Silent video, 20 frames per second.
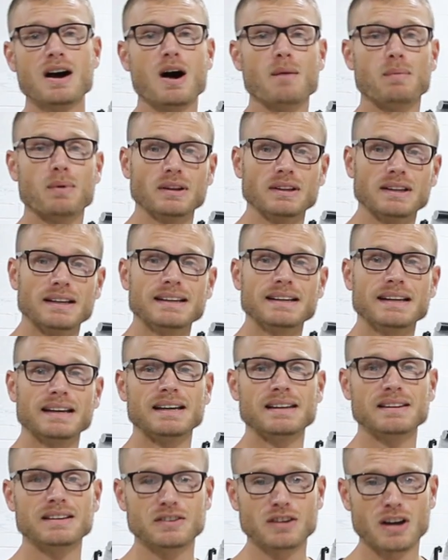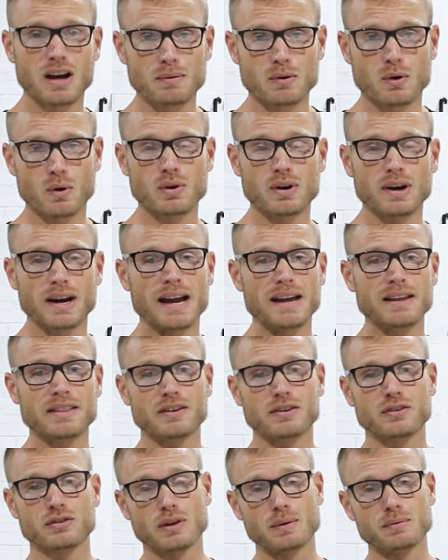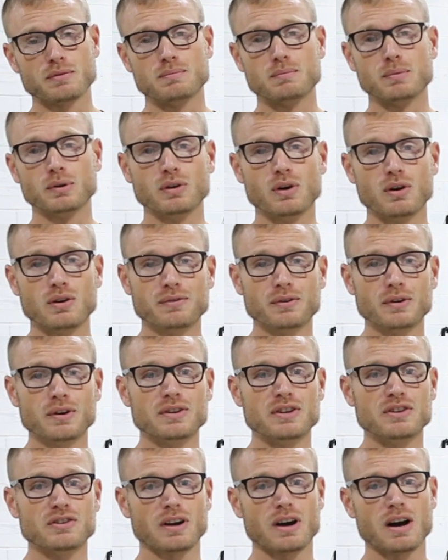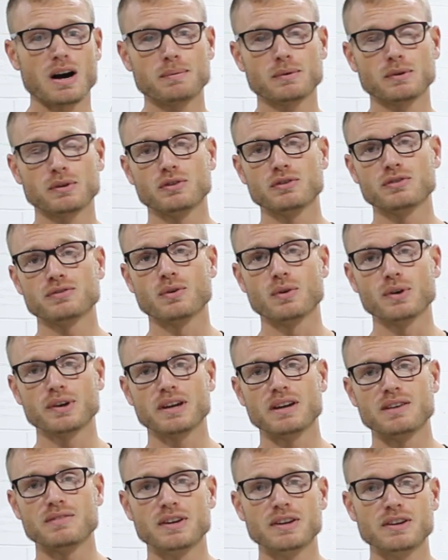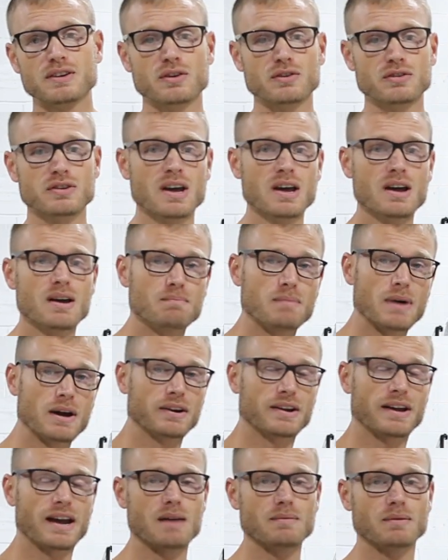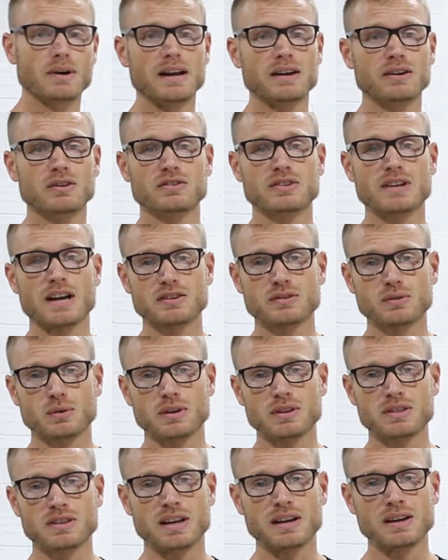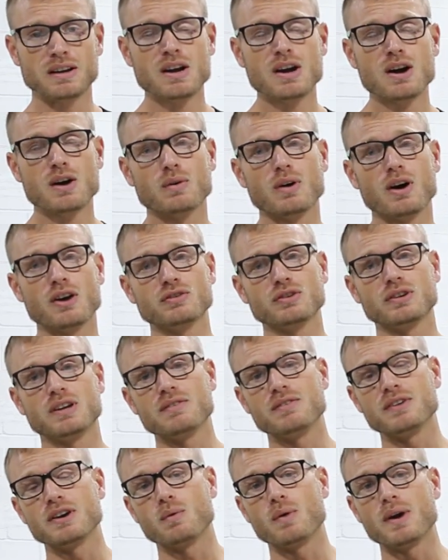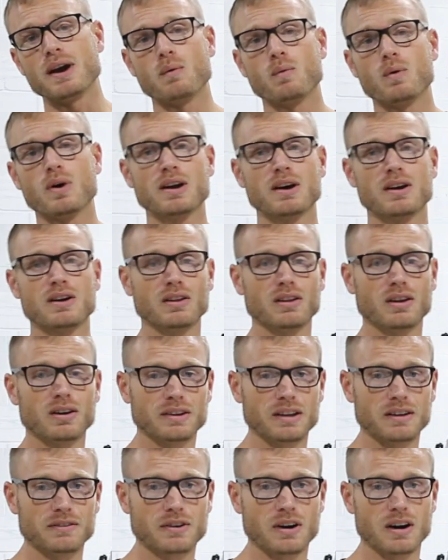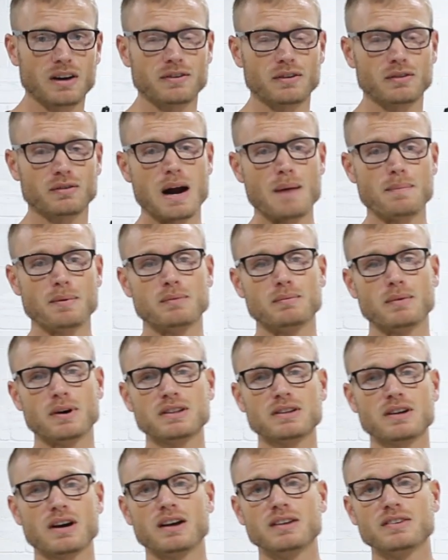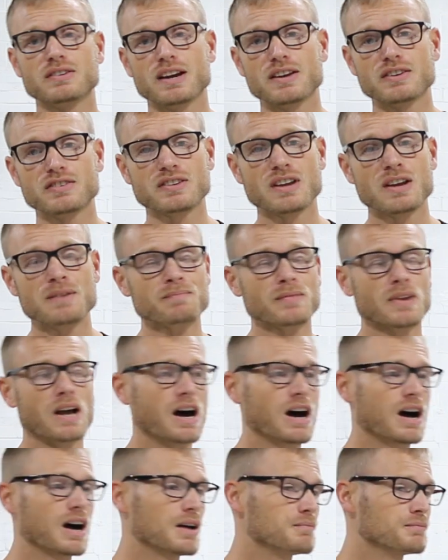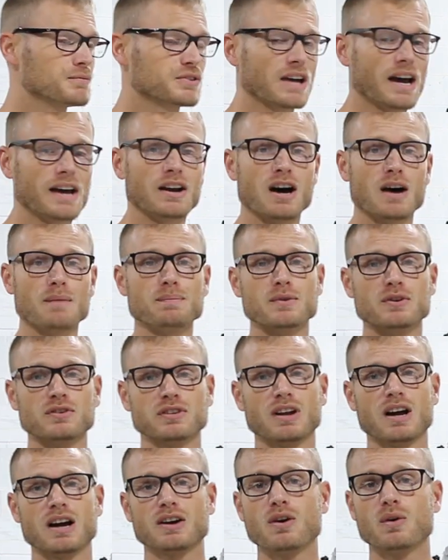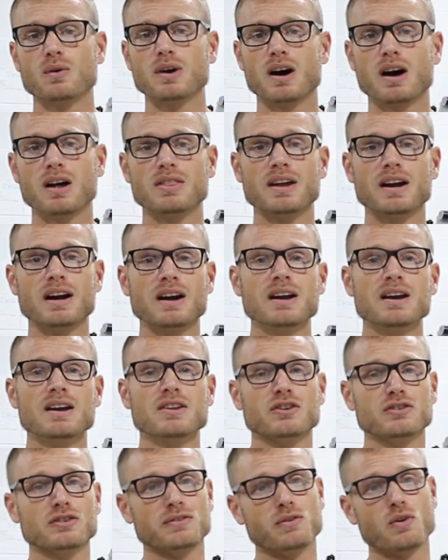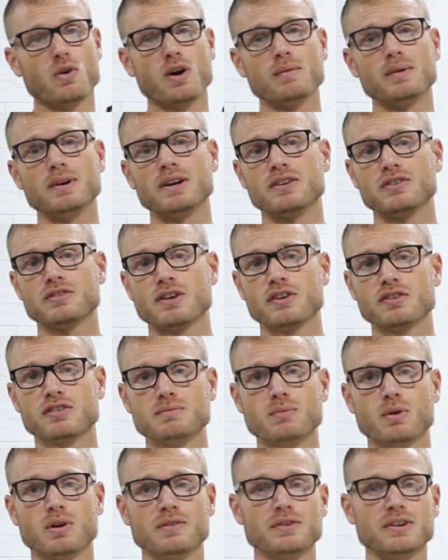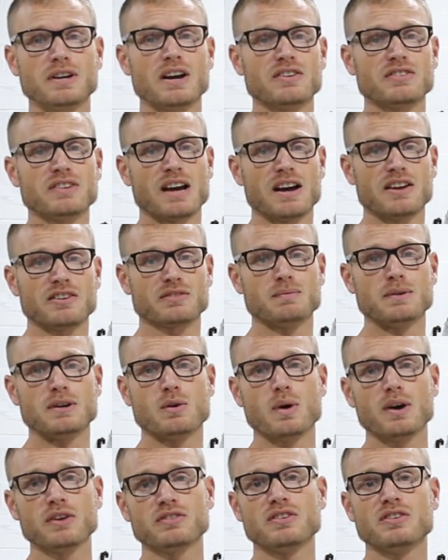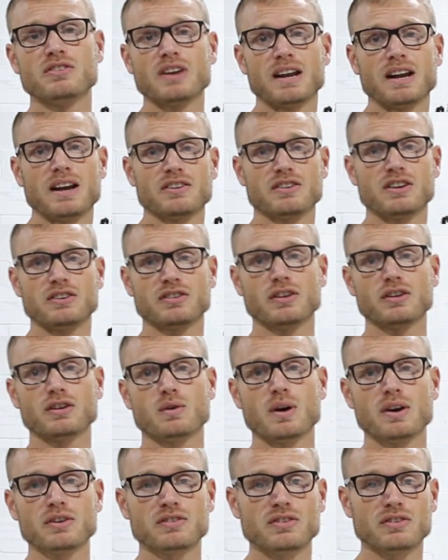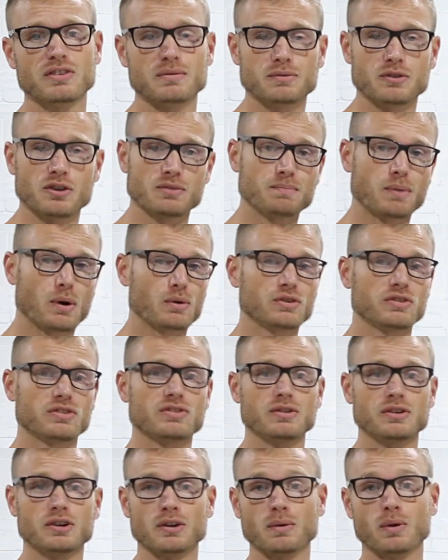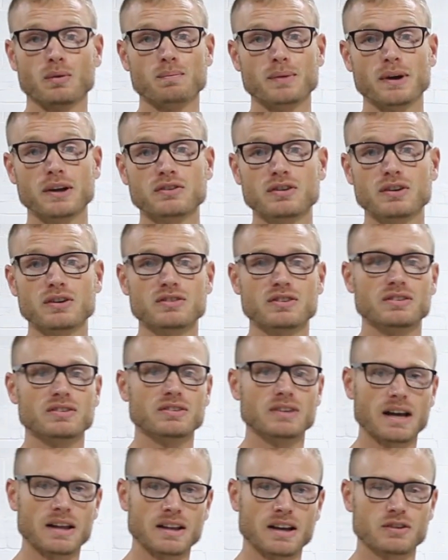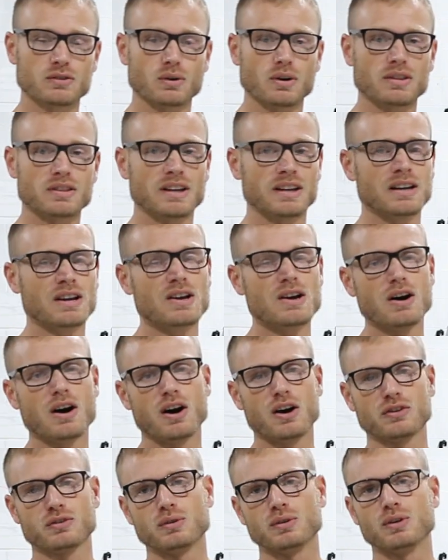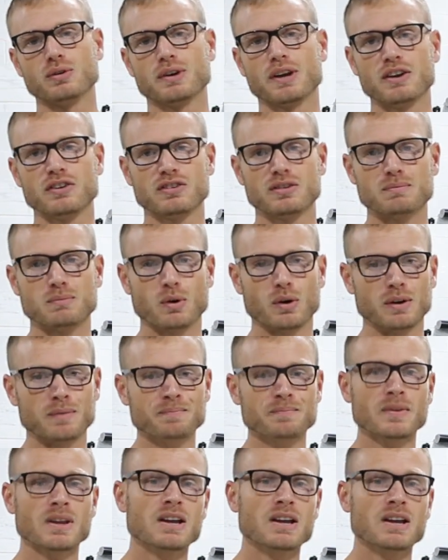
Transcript: I'll put a link in the top corner and in the description below for you. These are up close 4K videos, better camera angles, that sort of thing. We're also giving away a $100 gift card for Wrap of the Month contest. Sign up. There's a lot going on there. There's a forum and a discussion board for you guys to ask me questions and ask each other questions and just post your own pictures and that sort of thing. Also a location board.